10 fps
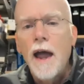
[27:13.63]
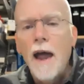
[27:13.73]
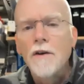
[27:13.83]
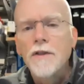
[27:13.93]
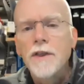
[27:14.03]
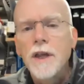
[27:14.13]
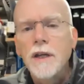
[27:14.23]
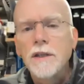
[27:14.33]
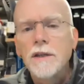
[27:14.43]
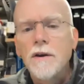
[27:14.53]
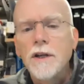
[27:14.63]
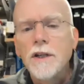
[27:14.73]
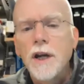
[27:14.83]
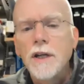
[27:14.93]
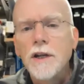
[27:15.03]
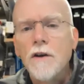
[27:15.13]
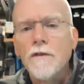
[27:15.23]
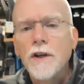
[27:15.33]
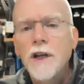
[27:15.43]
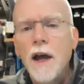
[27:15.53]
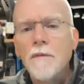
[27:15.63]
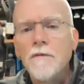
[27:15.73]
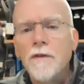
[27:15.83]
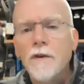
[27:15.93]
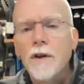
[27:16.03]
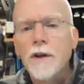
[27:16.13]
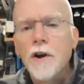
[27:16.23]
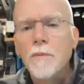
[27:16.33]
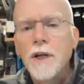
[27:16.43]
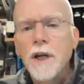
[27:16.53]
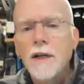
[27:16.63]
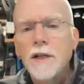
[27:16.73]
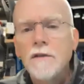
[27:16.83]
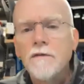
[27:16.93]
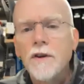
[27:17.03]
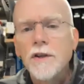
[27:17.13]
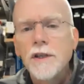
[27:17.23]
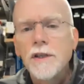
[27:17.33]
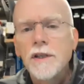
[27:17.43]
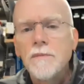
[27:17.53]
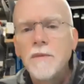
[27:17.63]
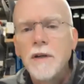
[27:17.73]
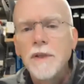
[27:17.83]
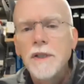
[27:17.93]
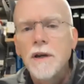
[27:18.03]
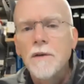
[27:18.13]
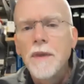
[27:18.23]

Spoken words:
how things are changing over time for neuroprotection versus symptoms. So